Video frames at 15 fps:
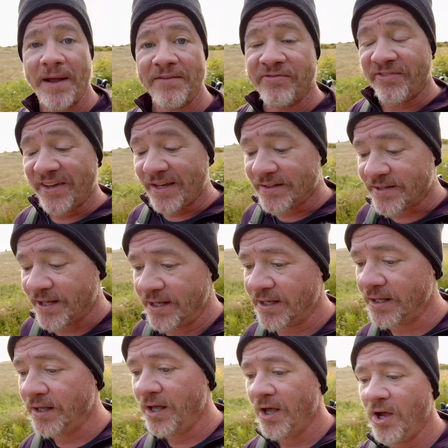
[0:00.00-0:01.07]
feet
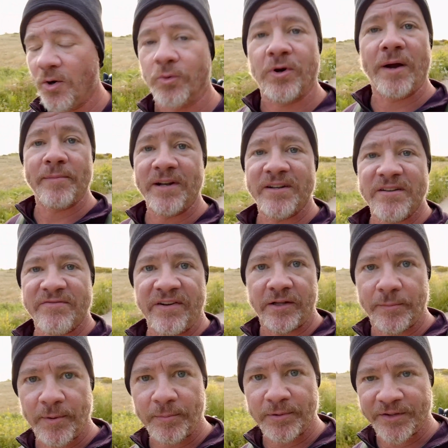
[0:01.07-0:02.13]
where I'm going to
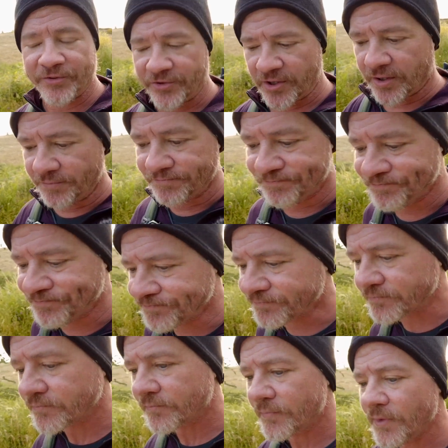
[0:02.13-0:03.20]
develop a blister.
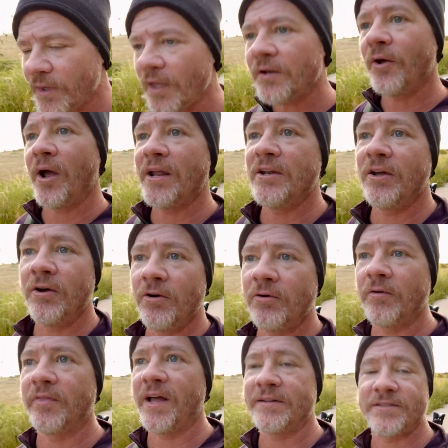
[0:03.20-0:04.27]
Now, I know
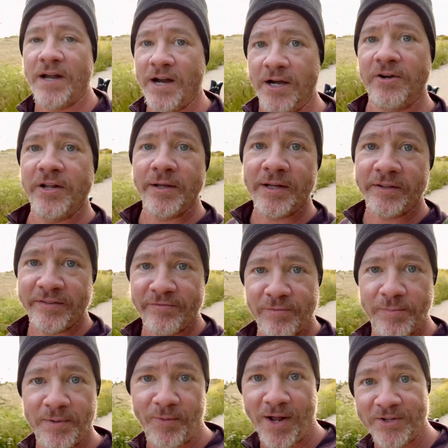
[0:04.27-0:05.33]
that's irony because if you've
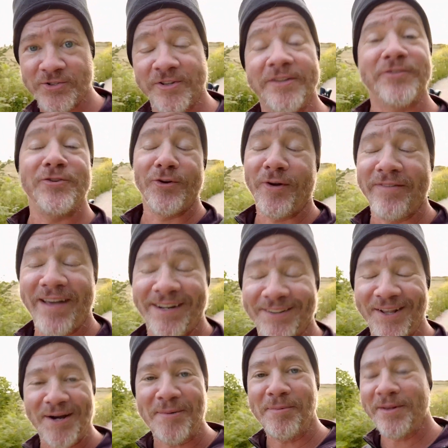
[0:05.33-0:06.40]
been watching this, you know I've had a
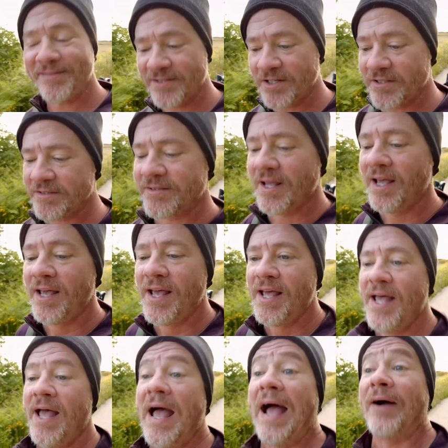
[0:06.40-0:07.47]
lot of blisters.
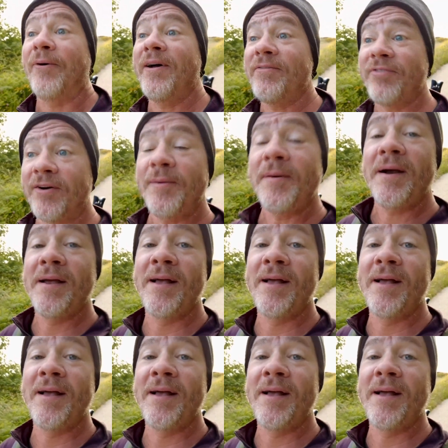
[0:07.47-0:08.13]
However,